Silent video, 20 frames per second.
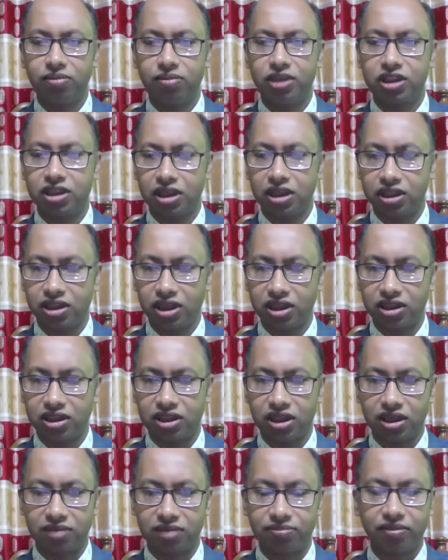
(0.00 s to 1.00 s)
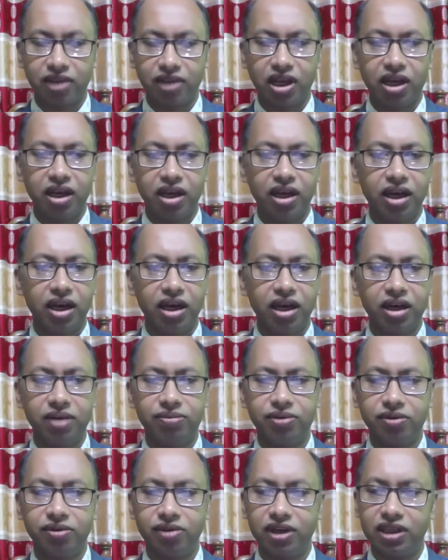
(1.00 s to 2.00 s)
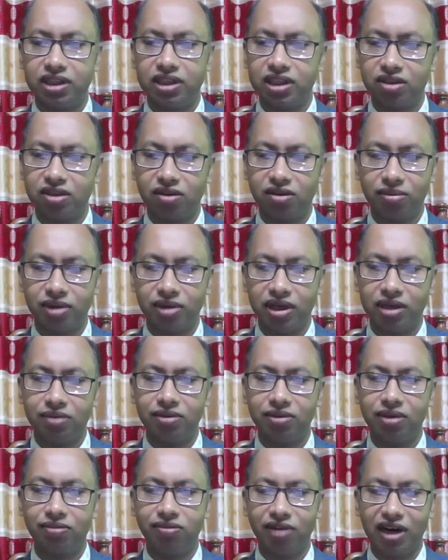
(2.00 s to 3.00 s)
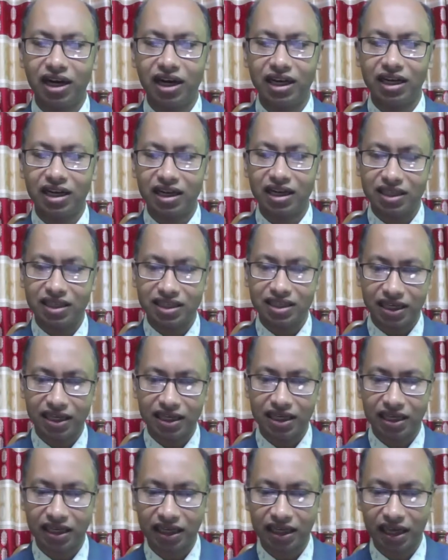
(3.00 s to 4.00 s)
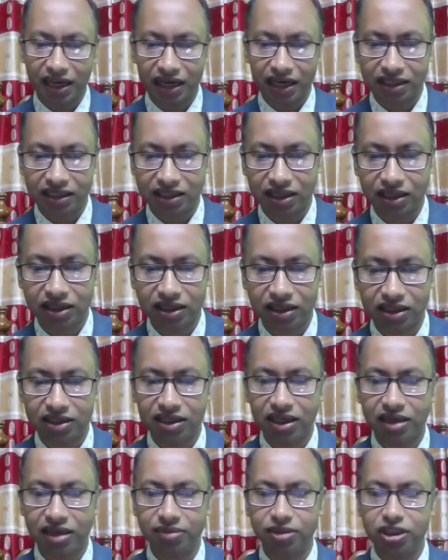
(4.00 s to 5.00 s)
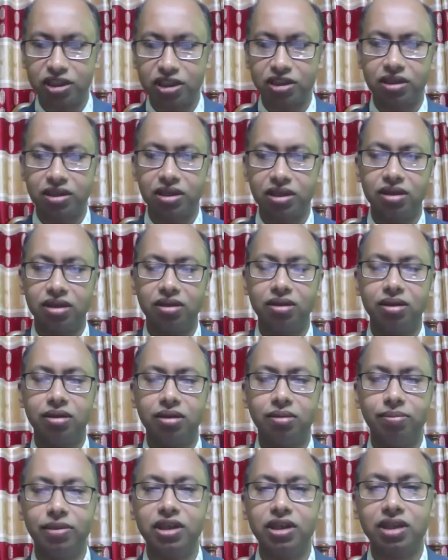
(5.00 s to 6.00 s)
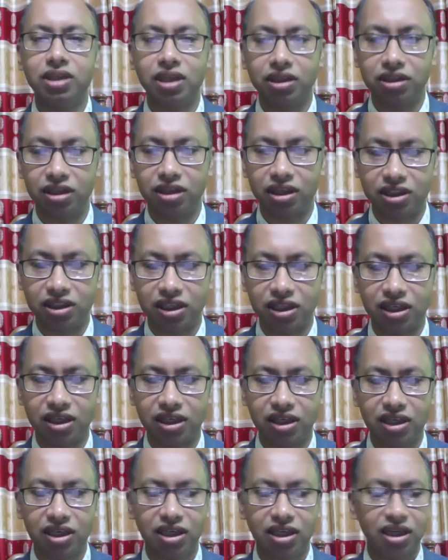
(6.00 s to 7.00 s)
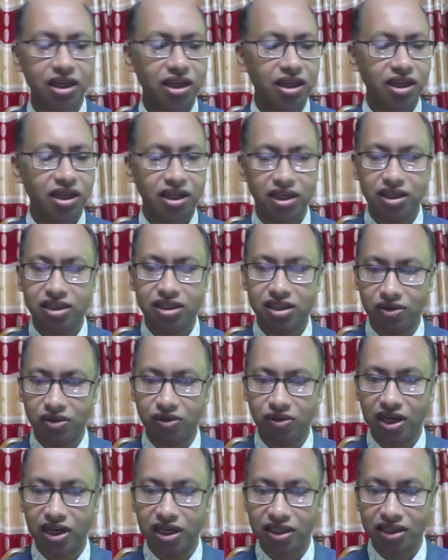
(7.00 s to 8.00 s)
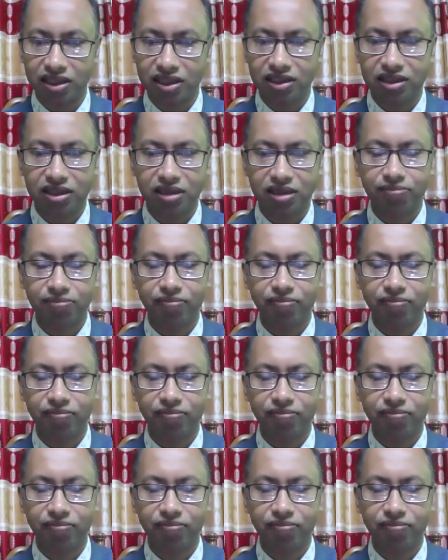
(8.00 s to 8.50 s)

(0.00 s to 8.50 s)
Mr. Johnson. And if you read this novel, you will find an Nigerian character. His name is Mr. Johnson. He is educated,